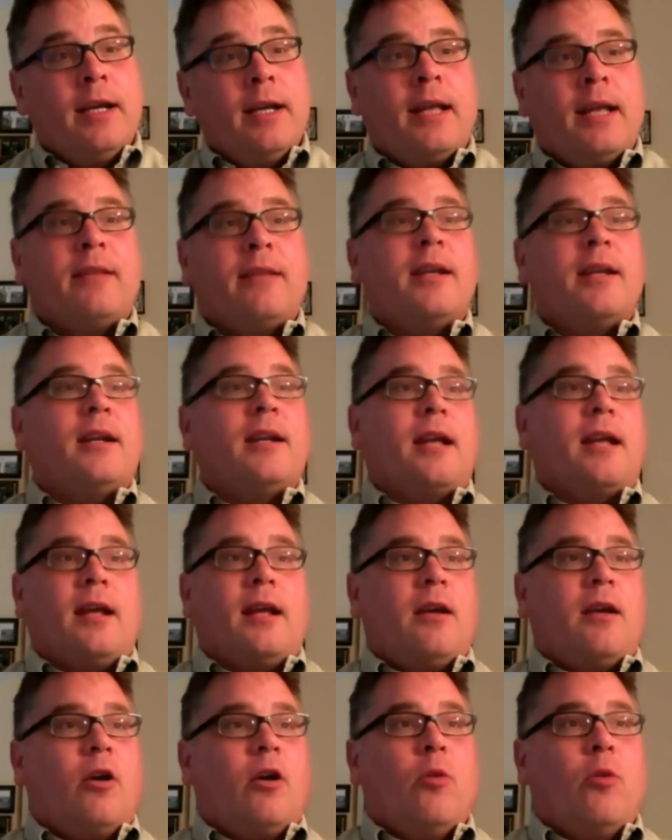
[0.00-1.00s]
It didn't
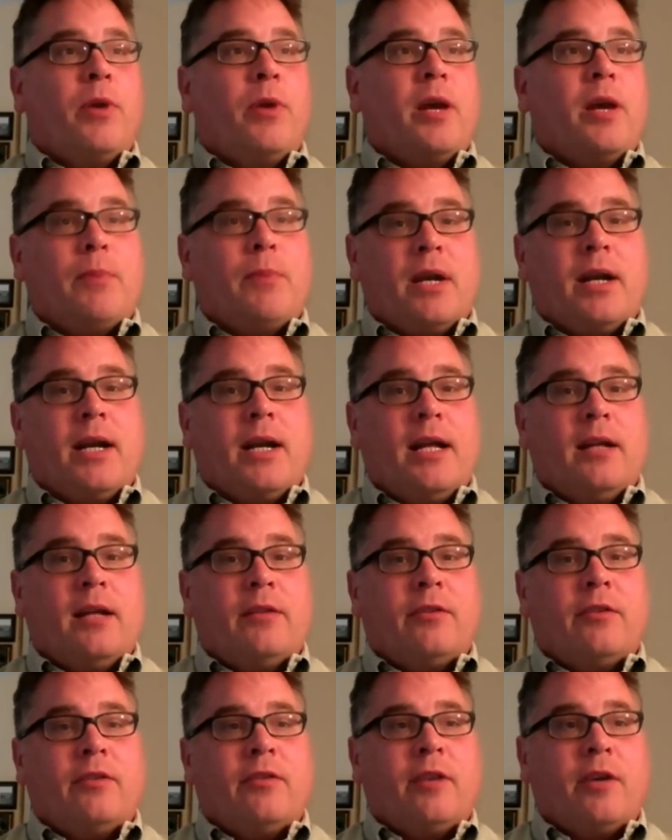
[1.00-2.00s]
open up an
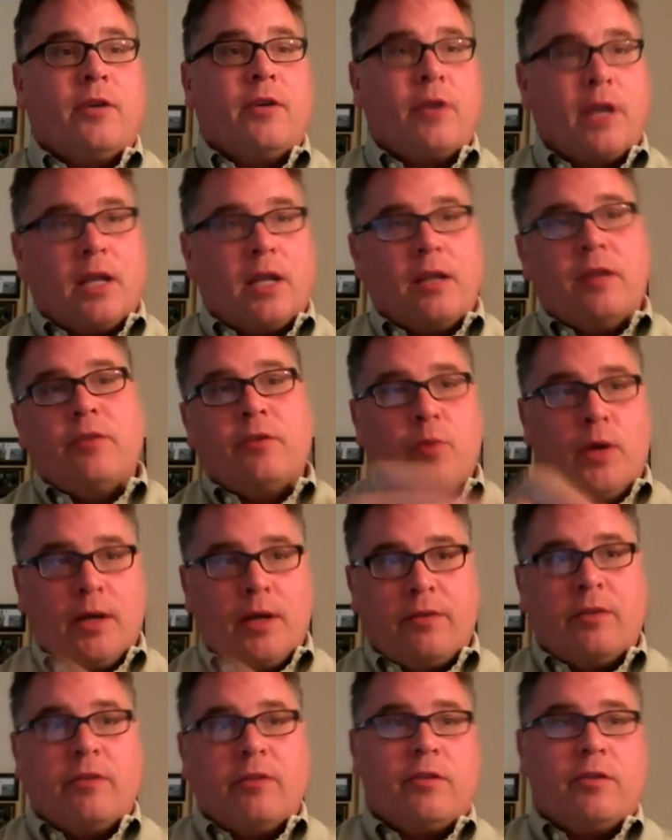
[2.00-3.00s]
analysis and say, okay, this is what
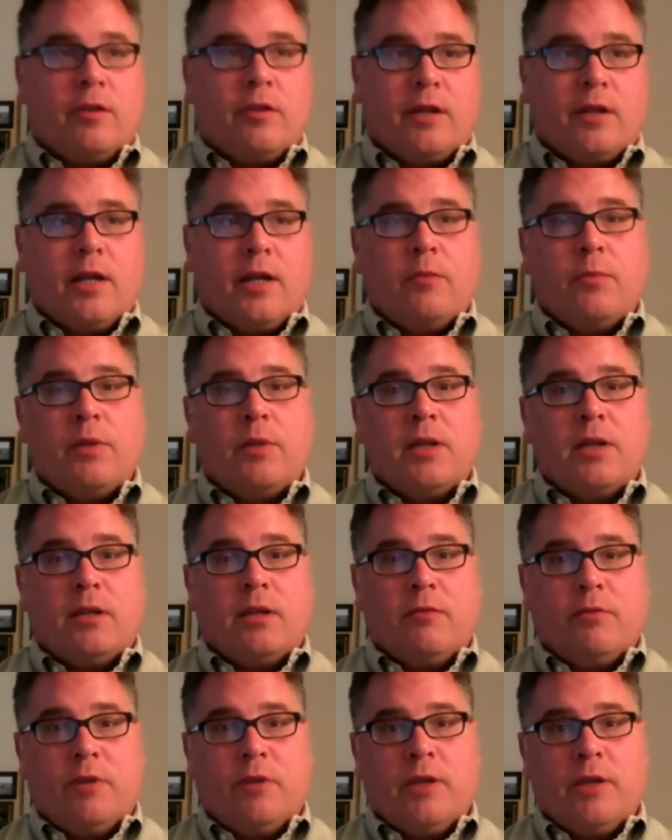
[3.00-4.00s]
a sincerely held
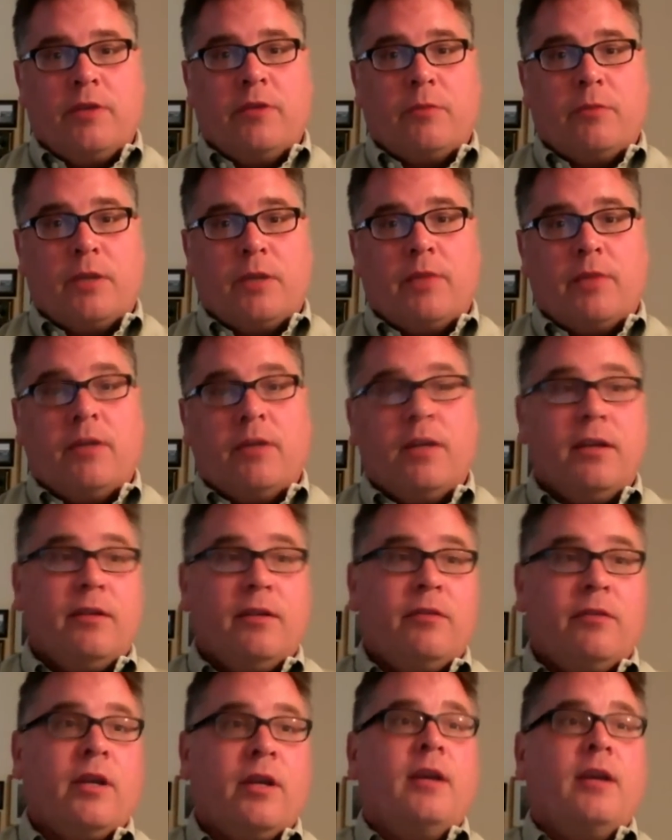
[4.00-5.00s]
religious belief
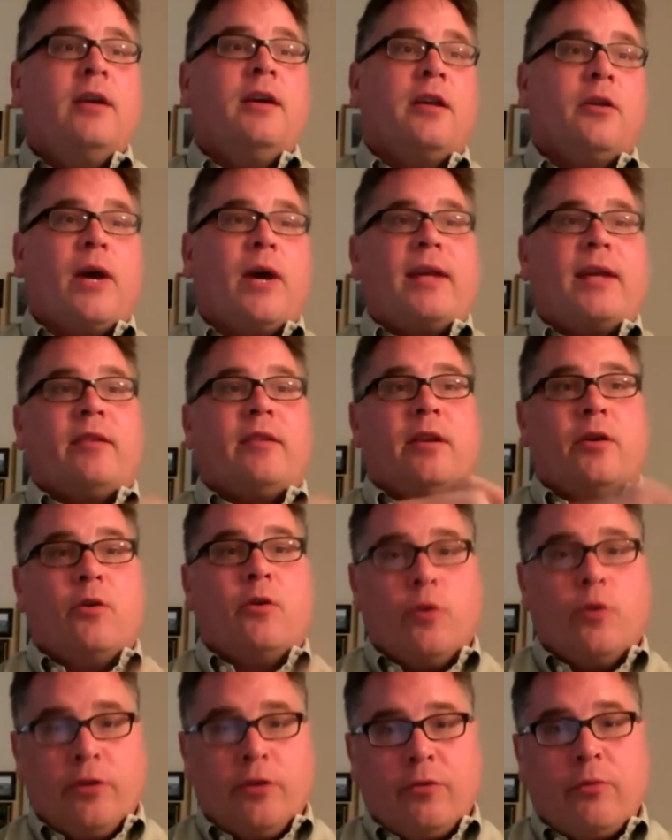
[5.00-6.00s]
is. You act in
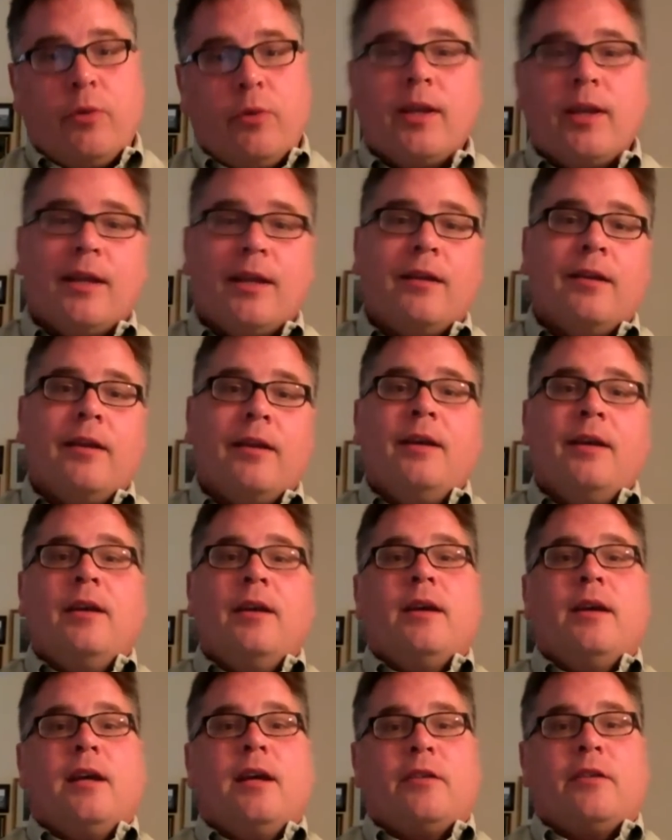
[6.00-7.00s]
accordance with it.
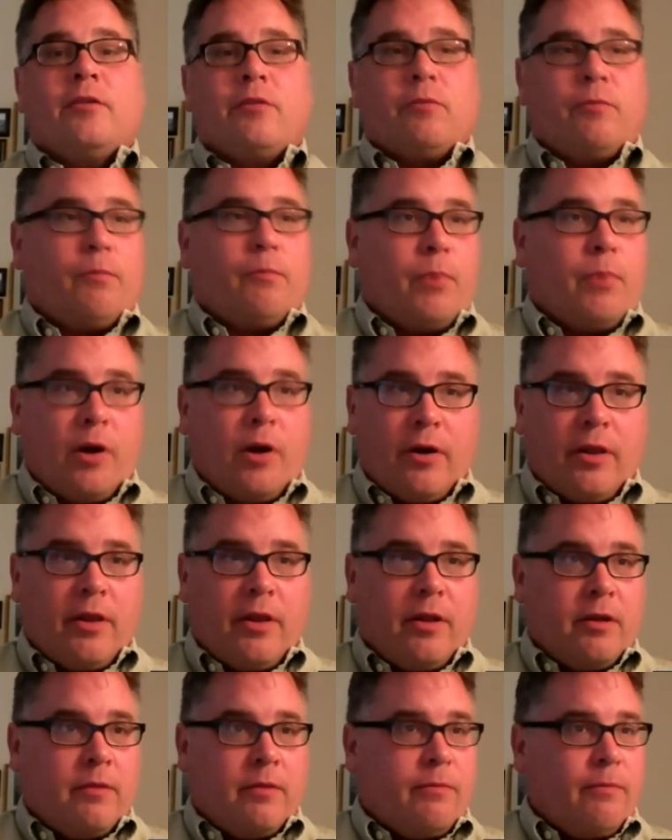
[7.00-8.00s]
It's part of
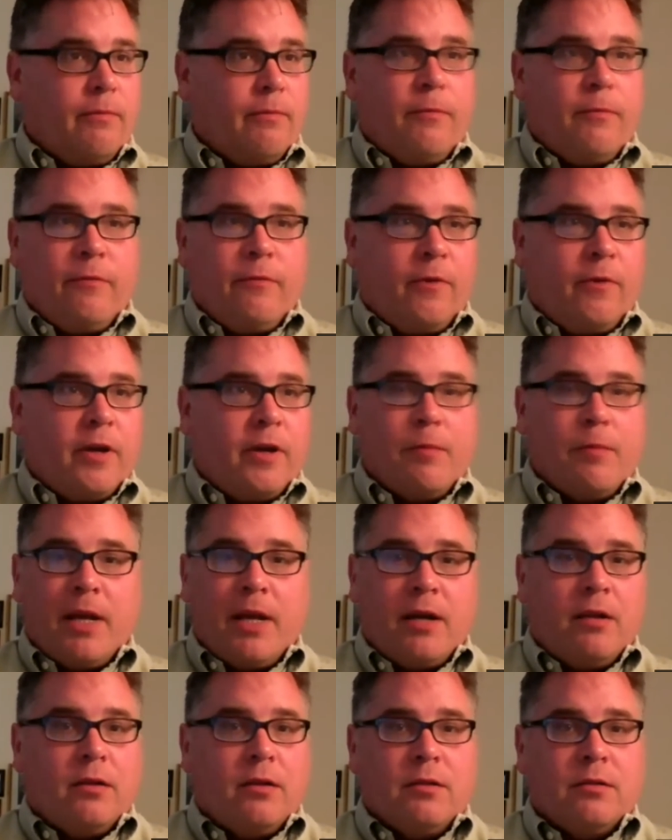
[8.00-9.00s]
the
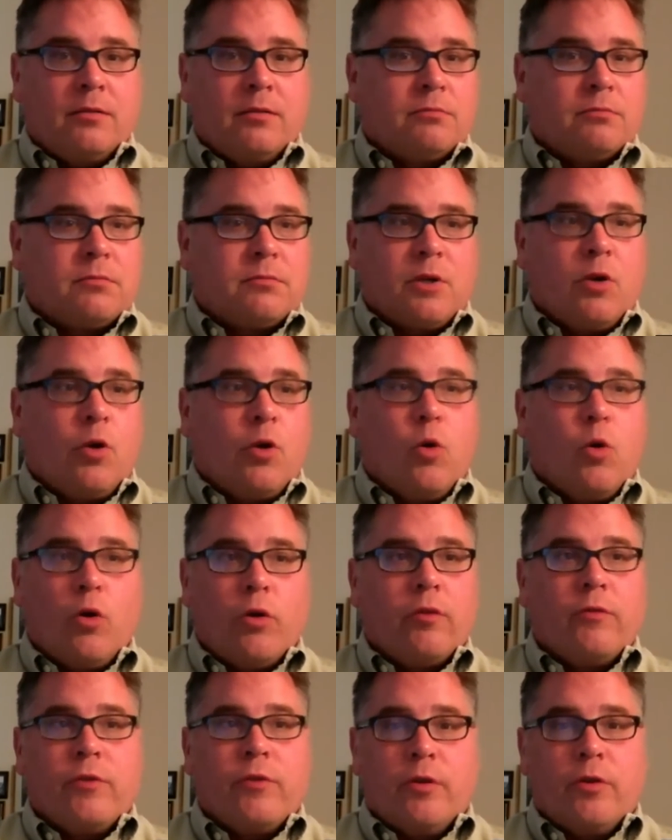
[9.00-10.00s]
fundamental
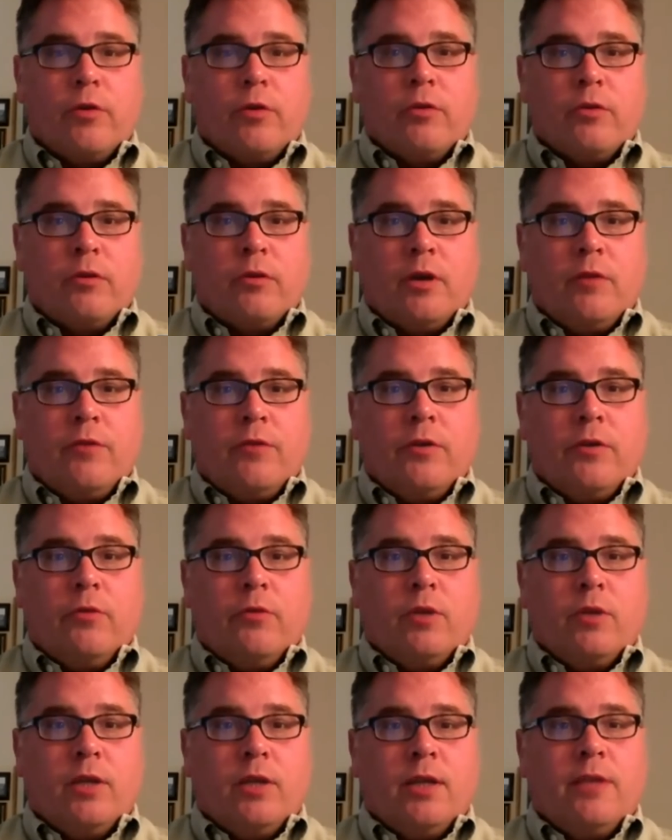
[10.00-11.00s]
core of your
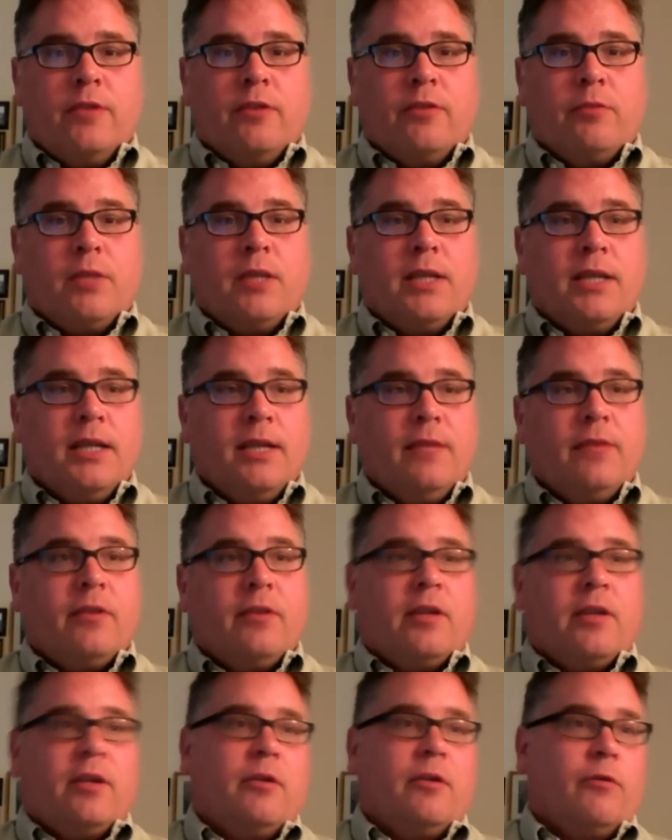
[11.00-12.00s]
religious beliefs,
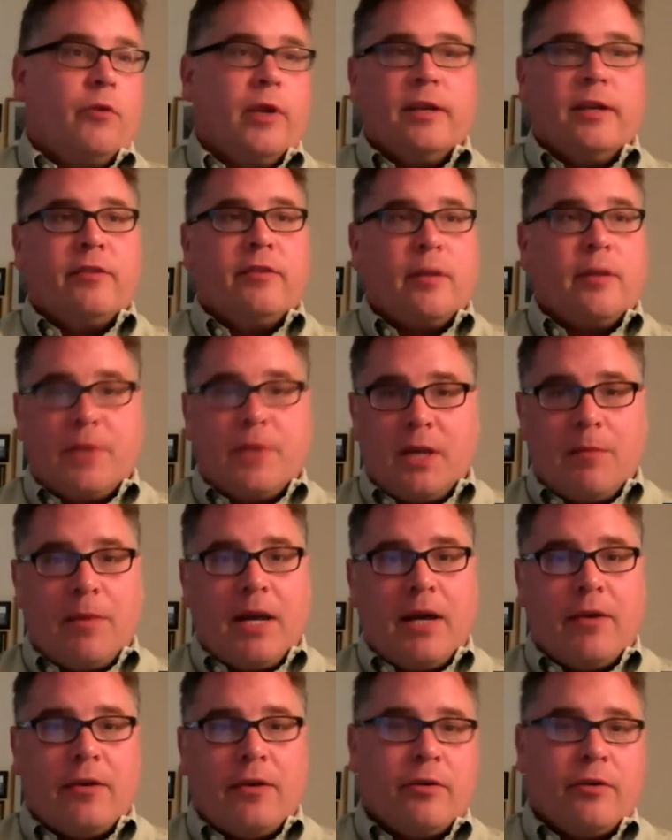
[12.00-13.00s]
and you've written something
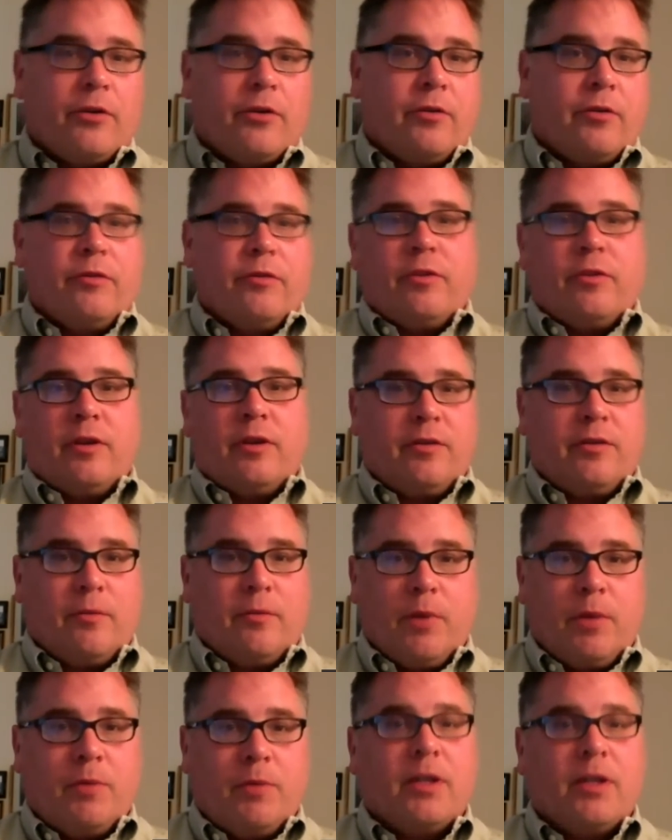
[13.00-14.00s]
about it, or there's like
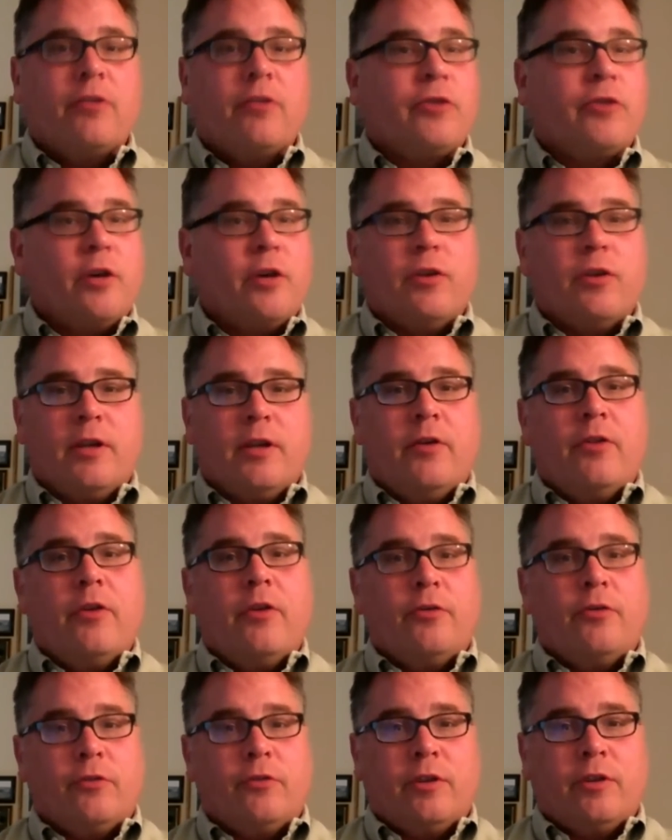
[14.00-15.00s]
some public. There's no,
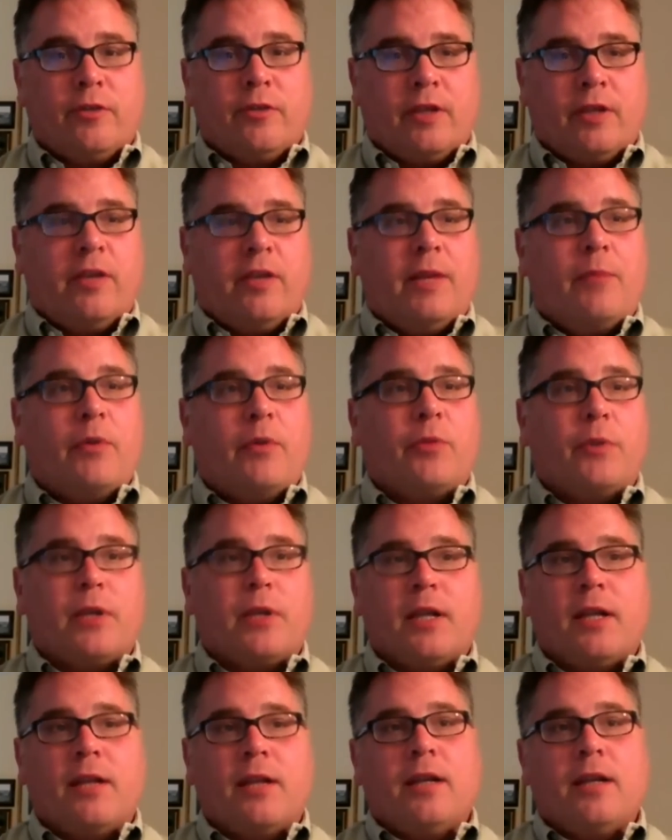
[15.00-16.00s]
those are just examples,
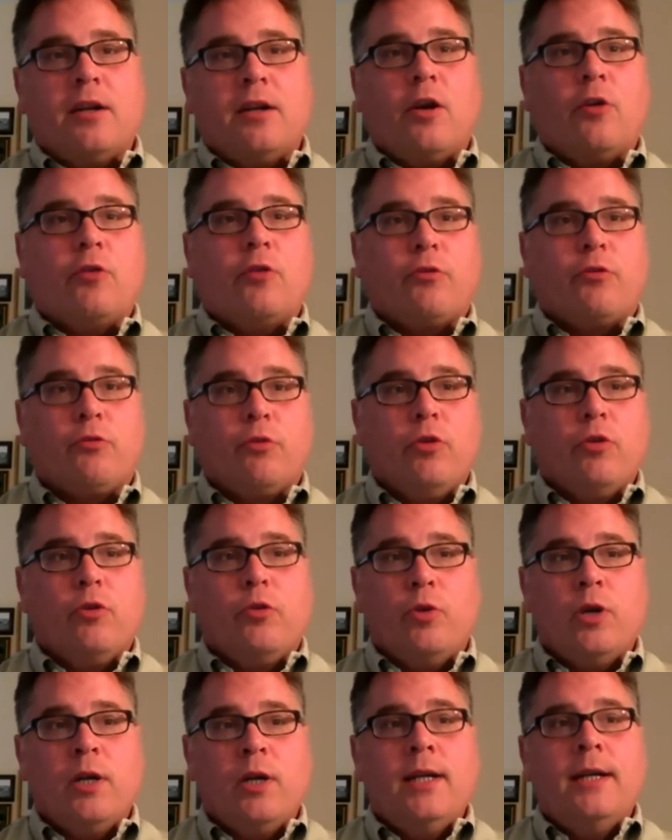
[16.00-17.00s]
but they didn't go
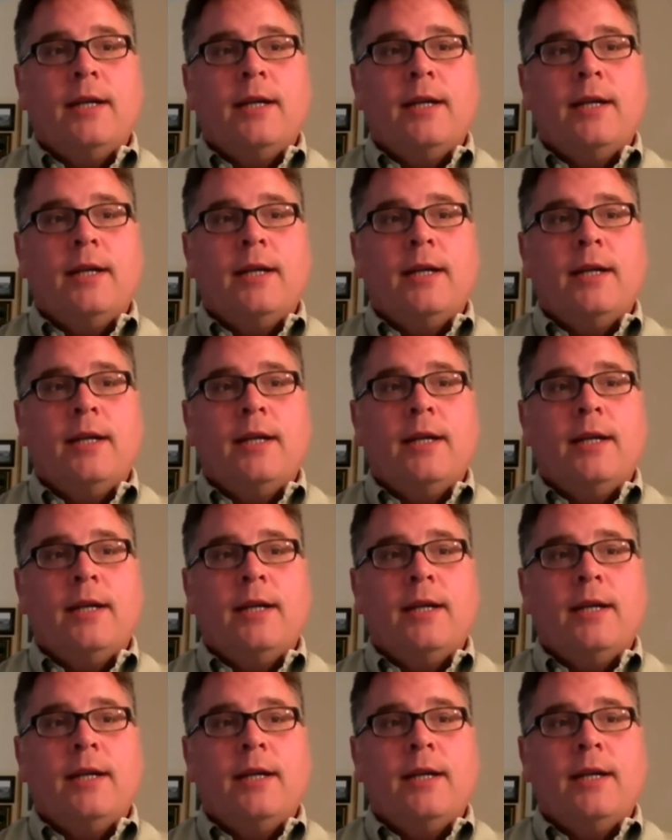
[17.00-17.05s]
through